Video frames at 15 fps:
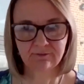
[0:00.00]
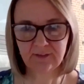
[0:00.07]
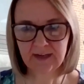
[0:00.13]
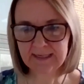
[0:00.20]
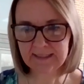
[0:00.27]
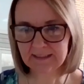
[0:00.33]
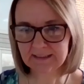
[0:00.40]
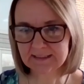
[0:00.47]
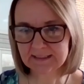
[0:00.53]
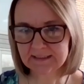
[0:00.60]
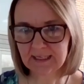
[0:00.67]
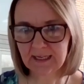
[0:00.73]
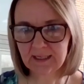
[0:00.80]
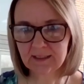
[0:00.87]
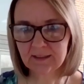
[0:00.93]
Finally
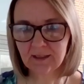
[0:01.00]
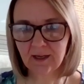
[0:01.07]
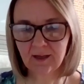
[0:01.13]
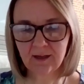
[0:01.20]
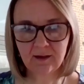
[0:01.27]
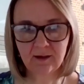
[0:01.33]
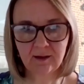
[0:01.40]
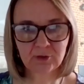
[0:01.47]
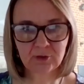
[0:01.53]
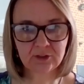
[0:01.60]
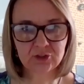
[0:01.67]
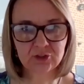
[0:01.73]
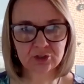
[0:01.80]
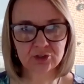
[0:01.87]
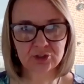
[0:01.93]
today, I'm
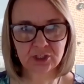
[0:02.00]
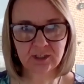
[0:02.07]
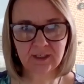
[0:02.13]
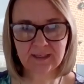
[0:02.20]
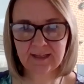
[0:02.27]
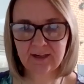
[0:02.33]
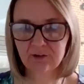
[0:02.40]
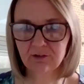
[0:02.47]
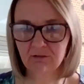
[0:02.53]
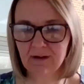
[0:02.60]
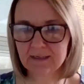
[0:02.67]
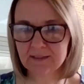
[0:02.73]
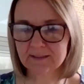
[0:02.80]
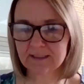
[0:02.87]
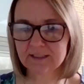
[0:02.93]
going to touch on again on
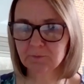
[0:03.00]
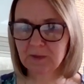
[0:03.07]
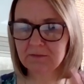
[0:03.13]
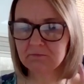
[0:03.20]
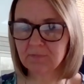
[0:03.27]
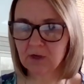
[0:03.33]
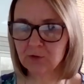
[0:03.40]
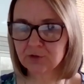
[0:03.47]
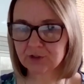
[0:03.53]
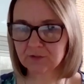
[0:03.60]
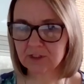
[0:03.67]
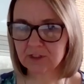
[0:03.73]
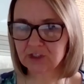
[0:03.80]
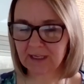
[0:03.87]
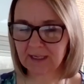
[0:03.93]
grants. I spent most
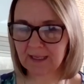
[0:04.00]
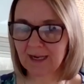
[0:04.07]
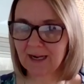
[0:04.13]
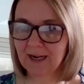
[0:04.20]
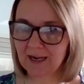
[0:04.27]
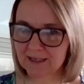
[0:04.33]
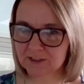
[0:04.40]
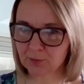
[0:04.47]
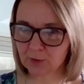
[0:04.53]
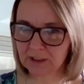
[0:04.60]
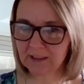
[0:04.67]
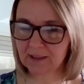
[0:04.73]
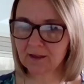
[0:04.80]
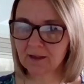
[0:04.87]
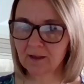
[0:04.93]
of the check-in last
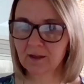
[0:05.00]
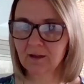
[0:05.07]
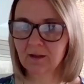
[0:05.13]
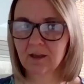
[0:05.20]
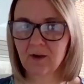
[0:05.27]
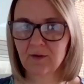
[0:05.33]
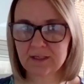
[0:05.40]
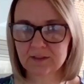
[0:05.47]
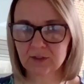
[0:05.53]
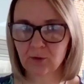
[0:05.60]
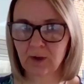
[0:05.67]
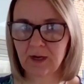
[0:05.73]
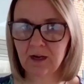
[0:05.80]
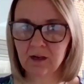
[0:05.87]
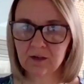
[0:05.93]
week going into
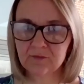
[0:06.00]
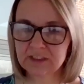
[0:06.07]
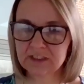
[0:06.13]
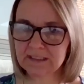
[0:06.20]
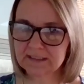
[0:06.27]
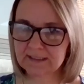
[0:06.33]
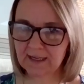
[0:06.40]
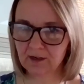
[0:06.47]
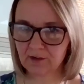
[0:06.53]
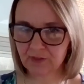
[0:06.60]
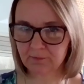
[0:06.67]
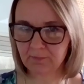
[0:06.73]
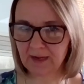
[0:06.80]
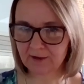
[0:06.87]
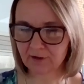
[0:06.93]
quite a lot of detail on
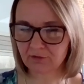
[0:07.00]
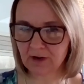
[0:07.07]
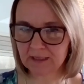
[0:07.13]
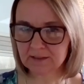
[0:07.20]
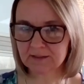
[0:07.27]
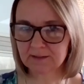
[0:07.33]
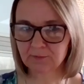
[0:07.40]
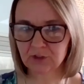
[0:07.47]
the main grants.